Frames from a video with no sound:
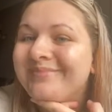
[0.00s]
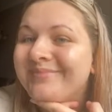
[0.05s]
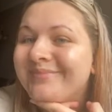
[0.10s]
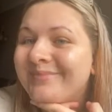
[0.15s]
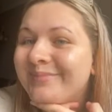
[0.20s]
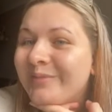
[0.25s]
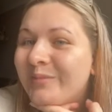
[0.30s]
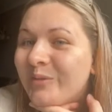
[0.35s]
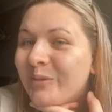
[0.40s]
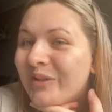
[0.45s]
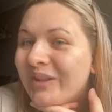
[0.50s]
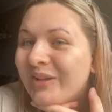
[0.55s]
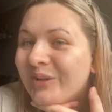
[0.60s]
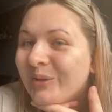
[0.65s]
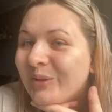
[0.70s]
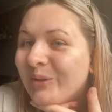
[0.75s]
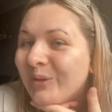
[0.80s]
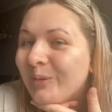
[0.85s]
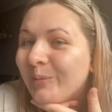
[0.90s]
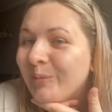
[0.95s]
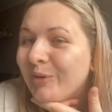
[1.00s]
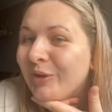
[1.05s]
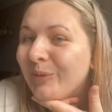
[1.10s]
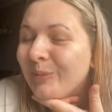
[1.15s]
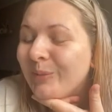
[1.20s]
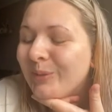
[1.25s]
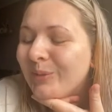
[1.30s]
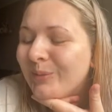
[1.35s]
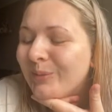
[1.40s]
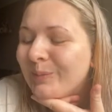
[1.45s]
not that good at the
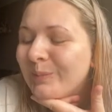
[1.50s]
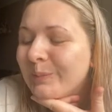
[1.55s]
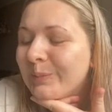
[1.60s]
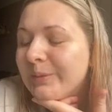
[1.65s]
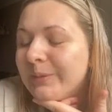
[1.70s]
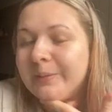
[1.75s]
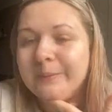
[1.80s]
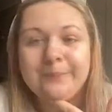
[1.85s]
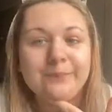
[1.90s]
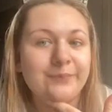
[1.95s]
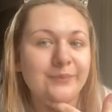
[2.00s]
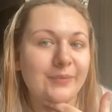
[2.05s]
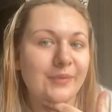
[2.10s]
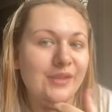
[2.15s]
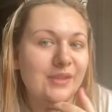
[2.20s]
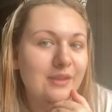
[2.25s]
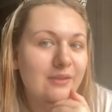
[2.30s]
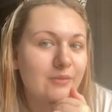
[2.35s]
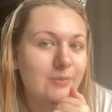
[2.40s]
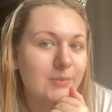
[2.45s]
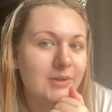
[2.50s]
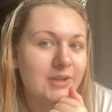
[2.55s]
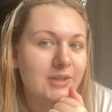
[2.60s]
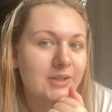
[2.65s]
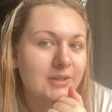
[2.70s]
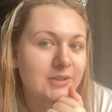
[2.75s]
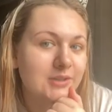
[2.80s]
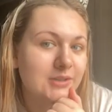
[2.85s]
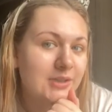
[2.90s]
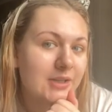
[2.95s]
moment, but never
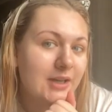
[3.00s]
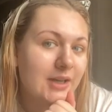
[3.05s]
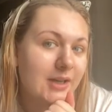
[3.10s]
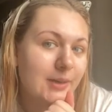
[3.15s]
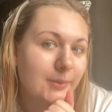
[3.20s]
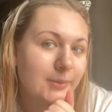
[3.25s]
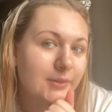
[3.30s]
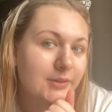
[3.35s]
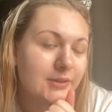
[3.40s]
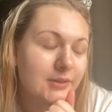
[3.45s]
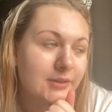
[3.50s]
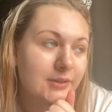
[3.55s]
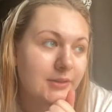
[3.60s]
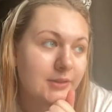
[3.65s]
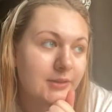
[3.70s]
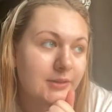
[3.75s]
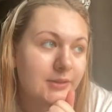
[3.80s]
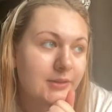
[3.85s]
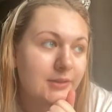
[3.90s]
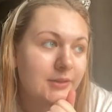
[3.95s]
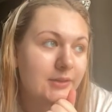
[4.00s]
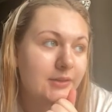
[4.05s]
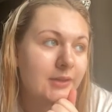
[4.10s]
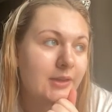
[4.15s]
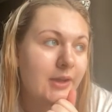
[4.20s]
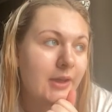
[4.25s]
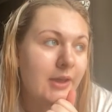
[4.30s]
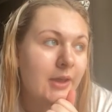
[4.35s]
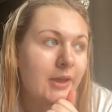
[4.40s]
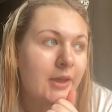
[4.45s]
mind, it happens.
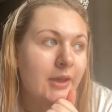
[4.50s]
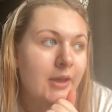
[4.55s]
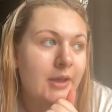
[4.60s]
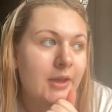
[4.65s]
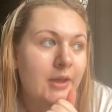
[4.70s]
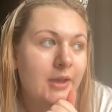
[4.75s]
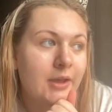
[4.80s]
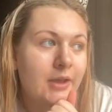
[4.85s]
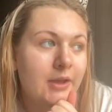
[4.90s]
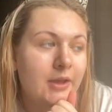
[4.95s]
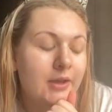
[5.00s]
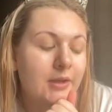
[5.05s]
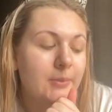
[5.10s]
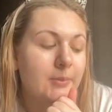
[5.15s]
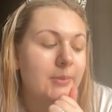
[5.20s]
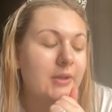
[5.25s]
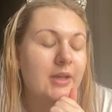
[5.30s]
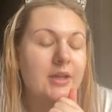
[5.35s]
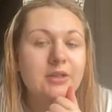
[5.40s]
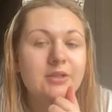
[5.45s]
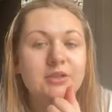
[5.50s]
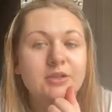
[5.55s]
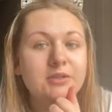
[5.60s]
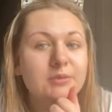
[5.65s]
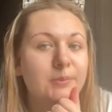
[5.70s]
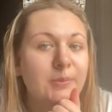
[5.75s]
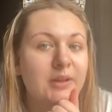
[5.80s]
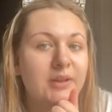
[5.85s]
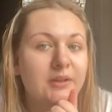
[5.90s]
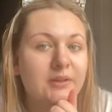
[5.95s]
But yeah, just
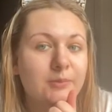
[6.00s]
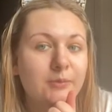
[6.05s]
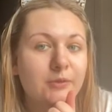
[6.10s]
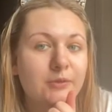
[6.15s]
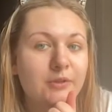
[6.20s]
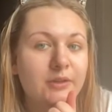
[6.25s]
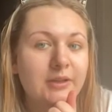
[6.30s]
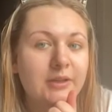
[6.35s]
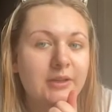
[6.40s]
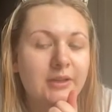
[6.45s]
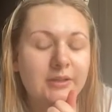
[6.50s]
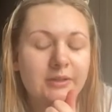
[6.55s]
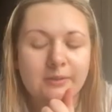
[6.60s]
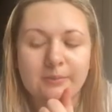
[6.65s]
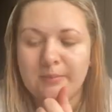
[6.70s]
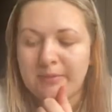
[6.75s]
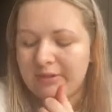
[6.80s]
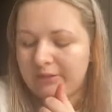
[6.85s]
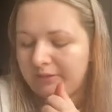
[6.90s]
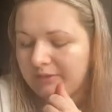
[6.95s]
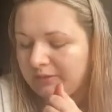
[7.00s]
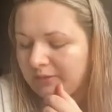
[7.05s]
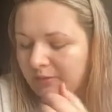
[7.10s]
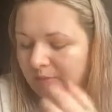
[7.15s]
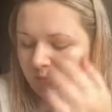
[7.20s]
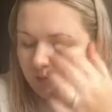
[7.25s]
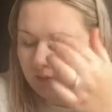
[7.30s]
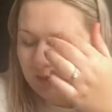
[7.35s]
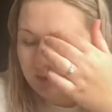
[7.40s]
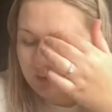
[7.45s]
me this morning, Matt's at
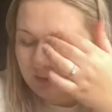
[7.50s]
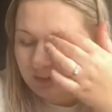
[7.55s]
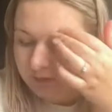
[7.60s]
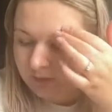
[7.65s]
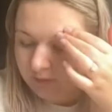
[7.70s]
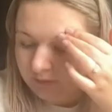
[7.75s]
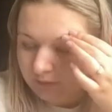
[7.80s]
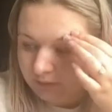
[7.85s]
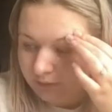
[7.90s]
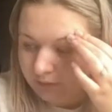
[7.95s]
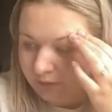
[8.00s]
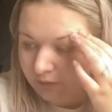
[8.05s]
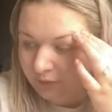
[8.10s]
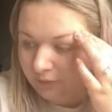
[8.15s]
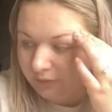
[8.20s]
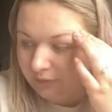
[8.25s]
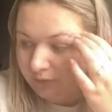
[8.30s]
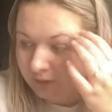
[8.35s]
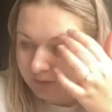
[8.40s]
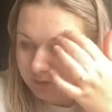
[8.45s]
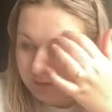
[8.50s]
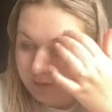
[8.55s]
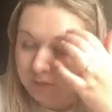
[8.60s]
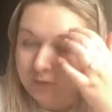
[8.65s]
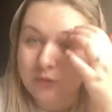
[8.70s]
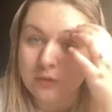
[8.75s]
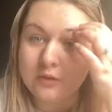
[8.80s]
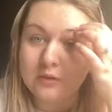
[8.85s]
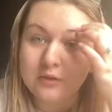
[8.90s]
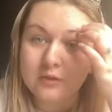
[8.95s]
work, so I've
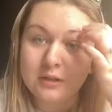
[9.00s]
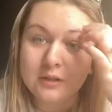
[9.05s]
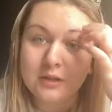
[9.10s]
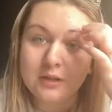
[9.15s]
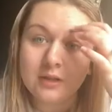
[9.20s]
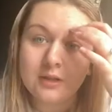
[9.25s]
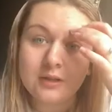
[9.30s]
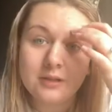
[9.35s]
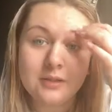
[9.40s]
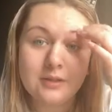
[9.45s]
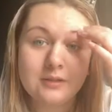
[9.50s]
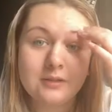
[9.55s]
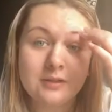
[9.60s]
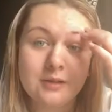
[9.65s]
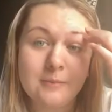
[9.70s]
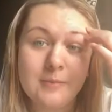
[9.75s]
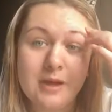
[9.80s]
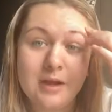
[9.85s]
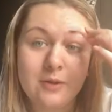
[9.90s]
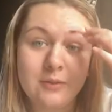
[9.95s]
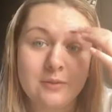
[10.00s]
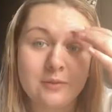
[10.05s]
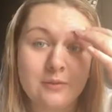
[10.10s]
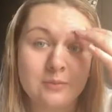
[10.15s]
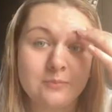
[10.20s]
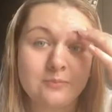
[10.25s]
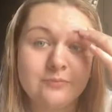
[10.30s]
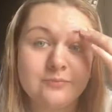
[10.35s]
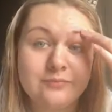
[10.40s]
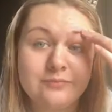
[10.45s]
got to somehow
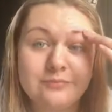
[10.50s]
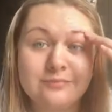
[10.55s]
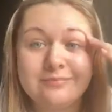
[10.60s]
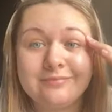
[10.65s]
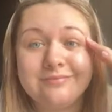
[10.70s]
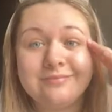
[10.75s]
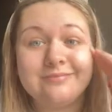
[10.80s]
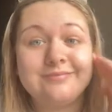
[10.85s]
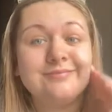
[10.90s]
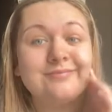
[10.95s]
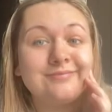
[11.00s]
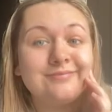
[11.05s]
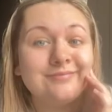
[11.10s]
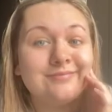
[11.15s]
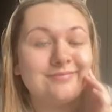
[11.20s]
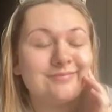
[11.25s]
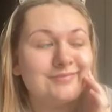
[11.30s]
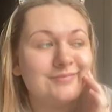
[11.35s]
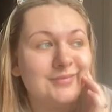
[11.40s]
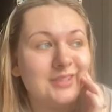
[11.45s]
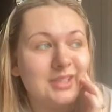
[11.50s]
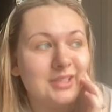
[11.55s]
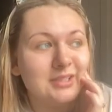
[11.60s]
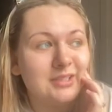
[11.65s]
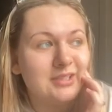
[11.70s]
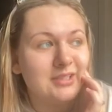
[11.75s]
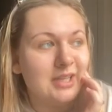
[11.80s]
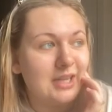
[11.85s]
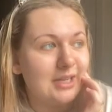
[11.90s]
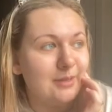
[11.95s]

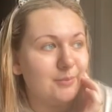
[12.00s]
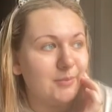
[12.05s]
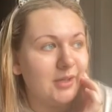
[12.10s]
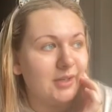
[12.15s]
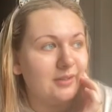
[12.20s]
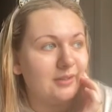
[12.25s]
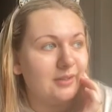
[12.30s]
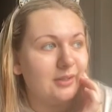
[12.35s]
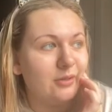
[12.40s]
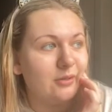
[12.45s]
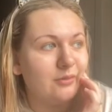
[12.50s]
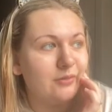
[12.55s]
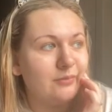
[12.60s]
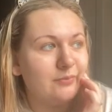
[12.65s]
entertain myself.